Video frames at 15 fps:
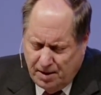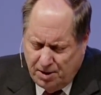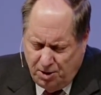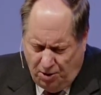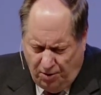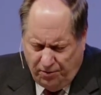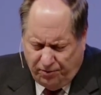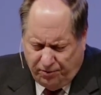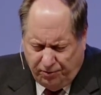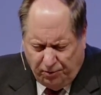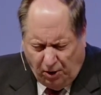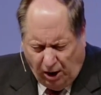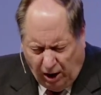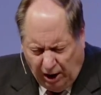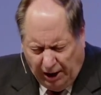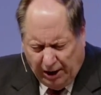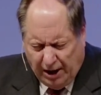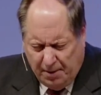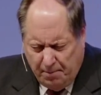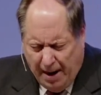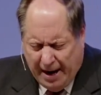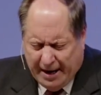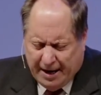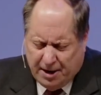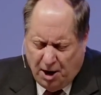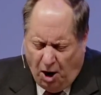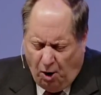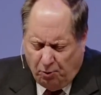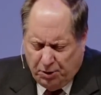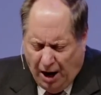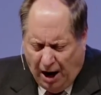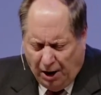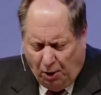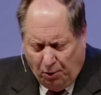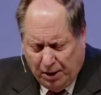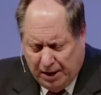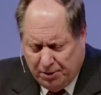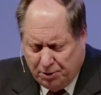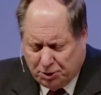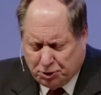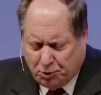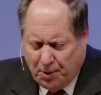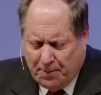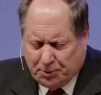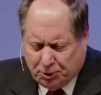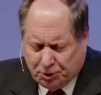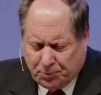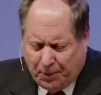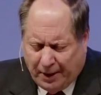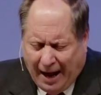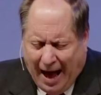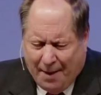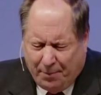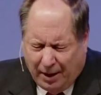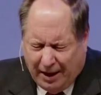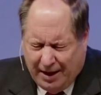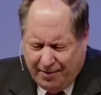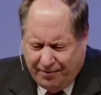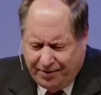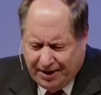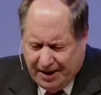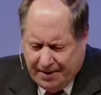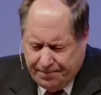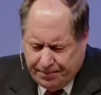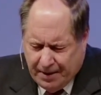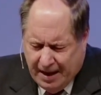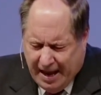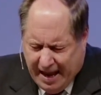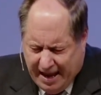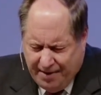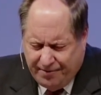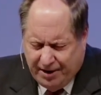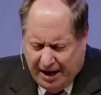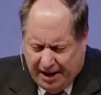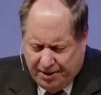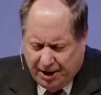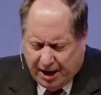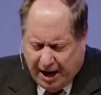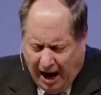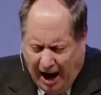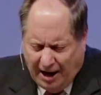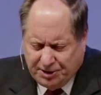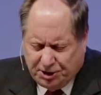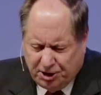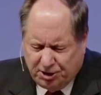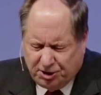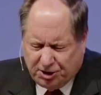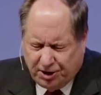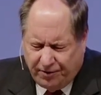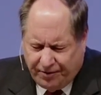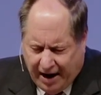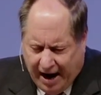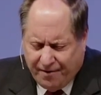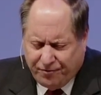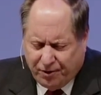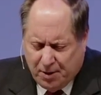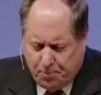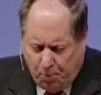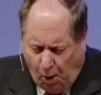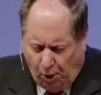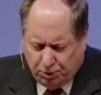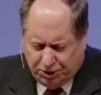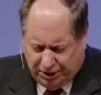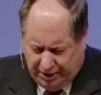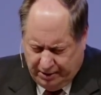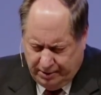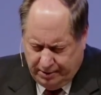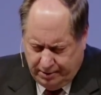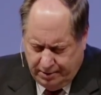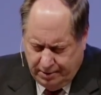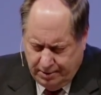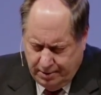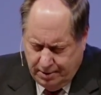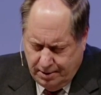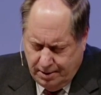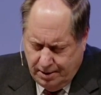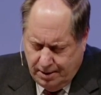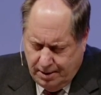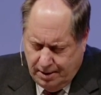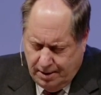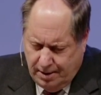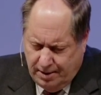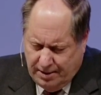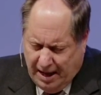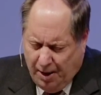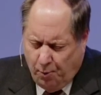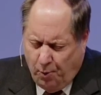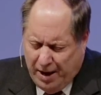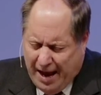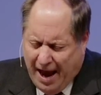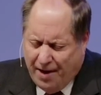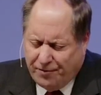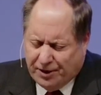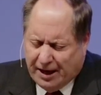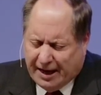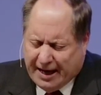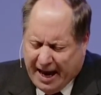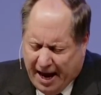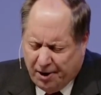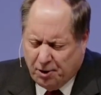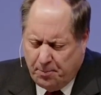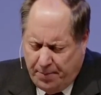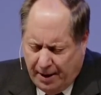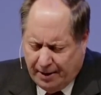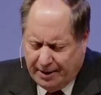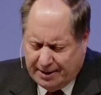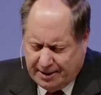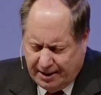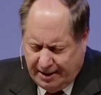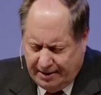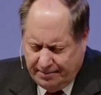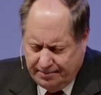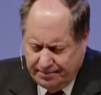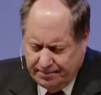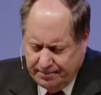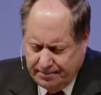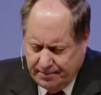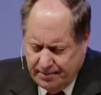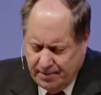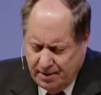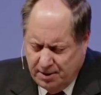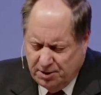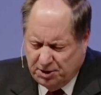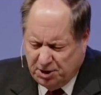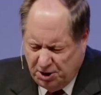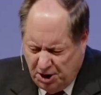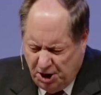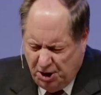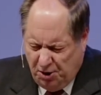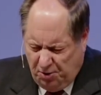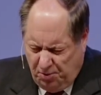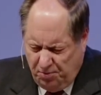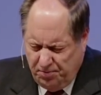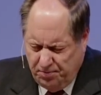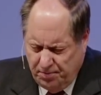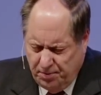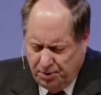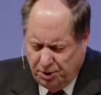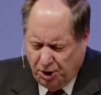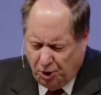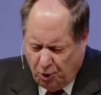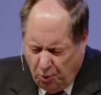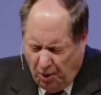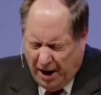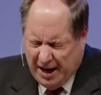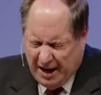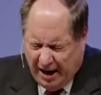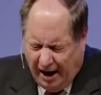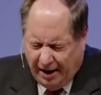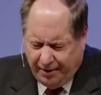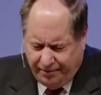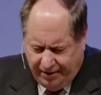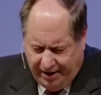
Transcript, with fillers: You've clearly made it known not only in the scriptures, but I believe even in the conscience of every person that we have an accountability to you, the great God of